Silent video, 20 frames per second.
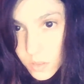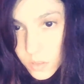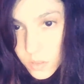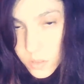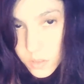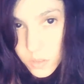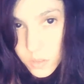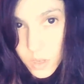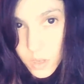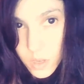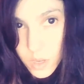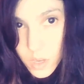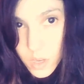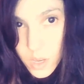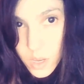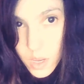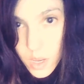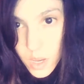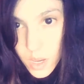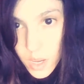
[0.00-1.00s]
in a way
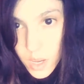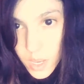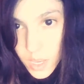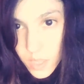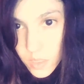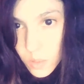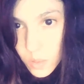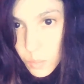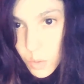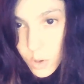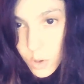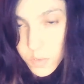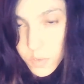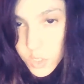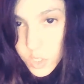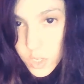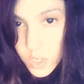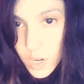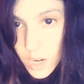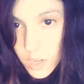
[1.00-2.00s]
that makes it
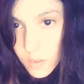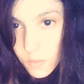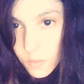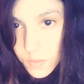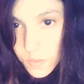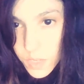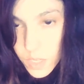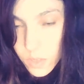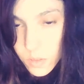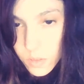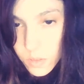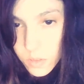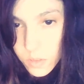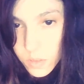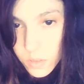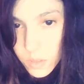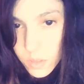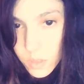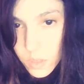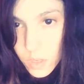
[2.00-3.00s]
so
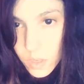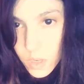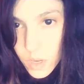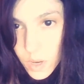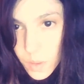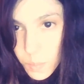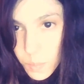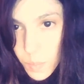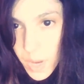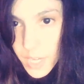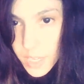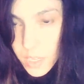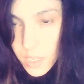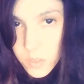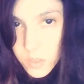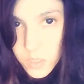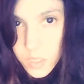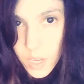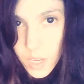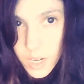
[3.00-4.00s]
that my ideas are
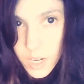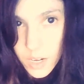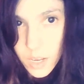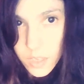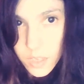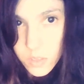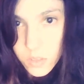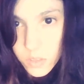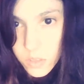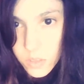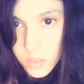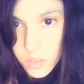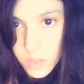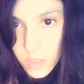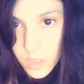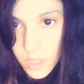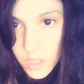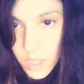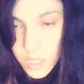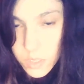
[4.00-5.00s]
going to spread
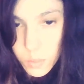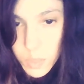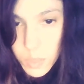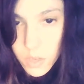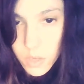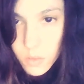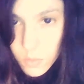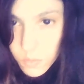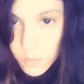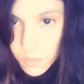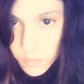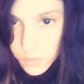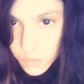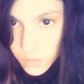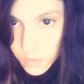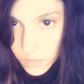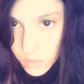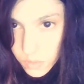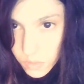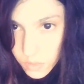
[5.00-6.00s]
more, even if they spread
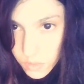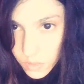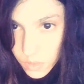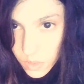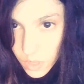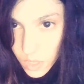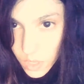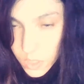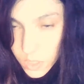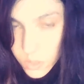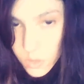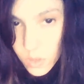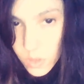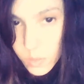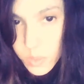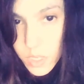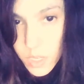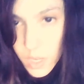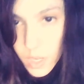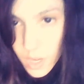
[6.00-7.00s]
to even one person.
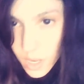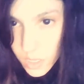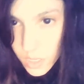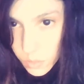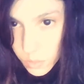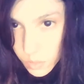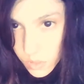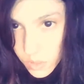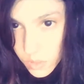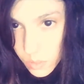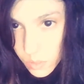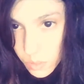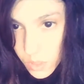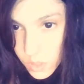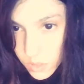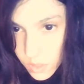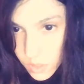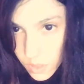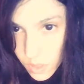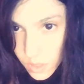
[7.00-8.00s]
Let's
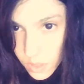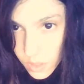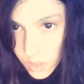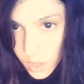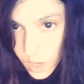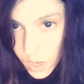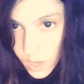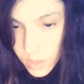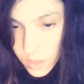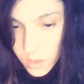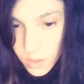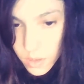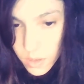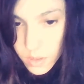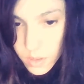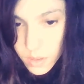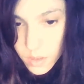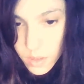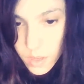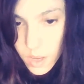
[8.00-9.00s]
say that's
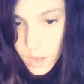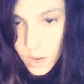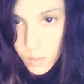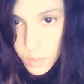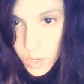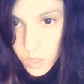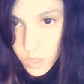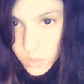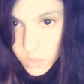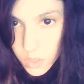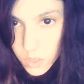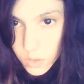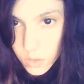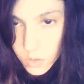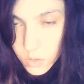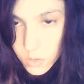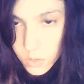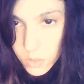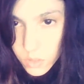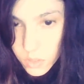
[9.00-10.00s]
because I
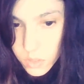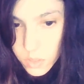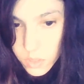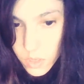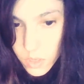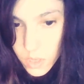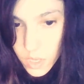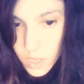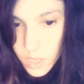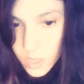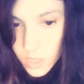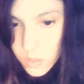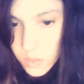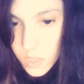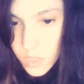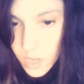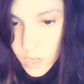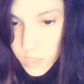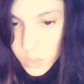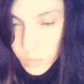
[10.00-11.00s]
published it on the internet, or
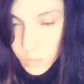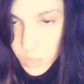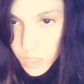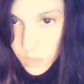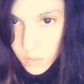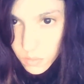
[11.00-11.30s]
let's say that